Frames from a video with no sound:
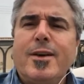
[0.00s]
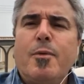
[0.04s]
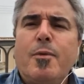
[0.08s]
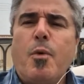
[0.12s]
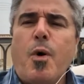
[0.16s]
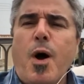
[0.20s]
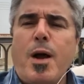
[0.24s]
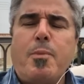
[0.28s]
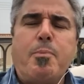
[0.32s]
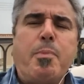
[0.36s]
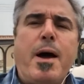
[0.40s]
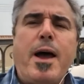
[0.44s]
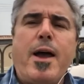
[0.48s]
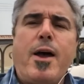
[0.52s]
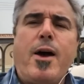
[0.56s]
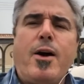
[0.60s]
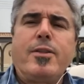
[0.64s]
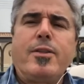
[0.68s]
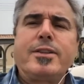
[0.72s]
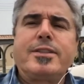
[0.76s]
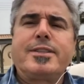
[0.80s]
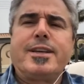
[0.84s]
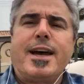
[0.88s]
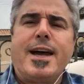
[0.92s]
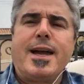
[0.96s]
walk by all
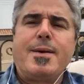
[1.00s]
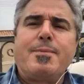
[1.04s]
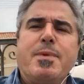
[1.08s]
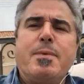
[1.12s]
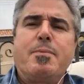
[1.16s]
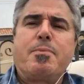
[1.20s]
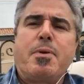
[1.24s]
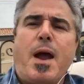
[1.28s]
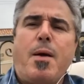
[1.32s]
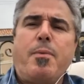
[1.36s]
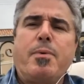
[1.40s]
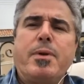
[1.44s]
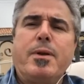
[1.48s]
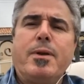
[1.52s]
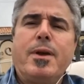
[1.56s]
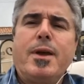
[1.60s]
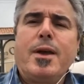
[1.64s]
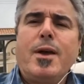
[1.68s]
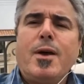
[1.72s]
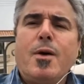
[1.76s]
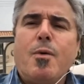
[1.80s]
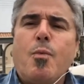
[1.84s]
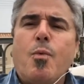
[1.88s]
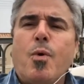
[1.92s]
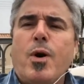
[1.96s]
the time and probably
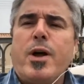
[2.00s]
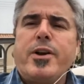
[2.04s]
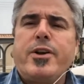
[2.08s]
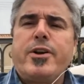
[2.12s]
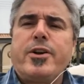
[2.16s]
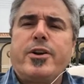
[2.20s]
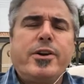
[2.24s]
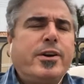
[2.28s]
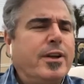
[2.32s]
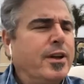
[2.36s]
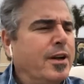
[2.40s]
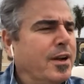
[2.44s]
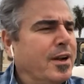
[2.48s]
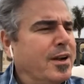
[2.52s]
wondered